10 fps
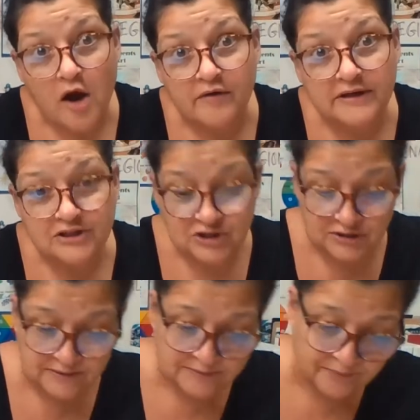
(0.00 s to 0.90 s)
Orange!
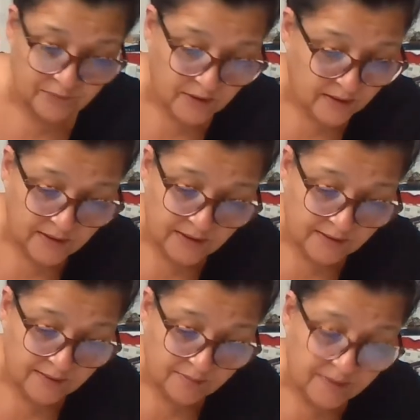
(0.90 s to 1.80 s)

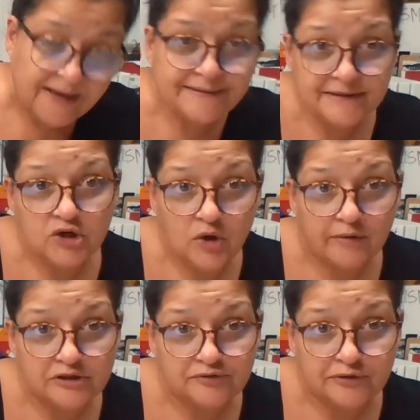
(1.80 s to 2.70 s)
But I did the
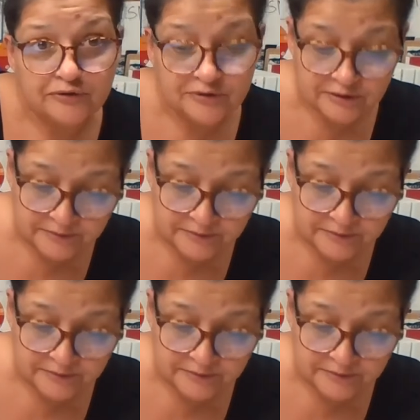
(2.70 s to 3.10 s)
orange first.